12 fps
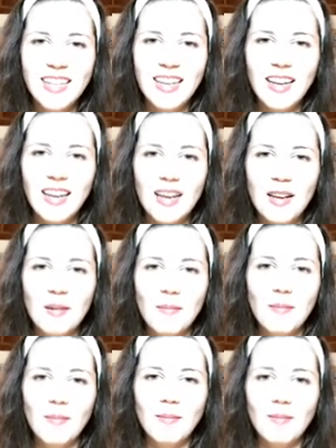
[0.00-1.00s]

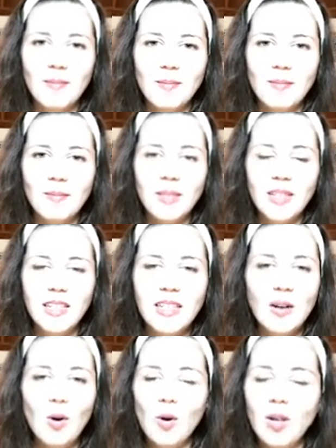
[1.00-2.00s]
Um,
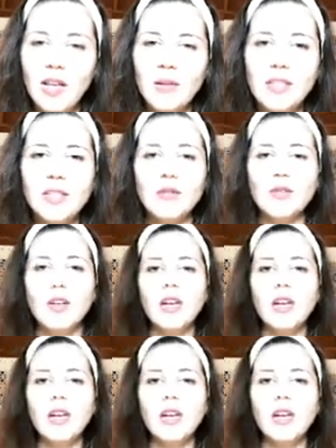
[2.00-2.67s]
in all areas of your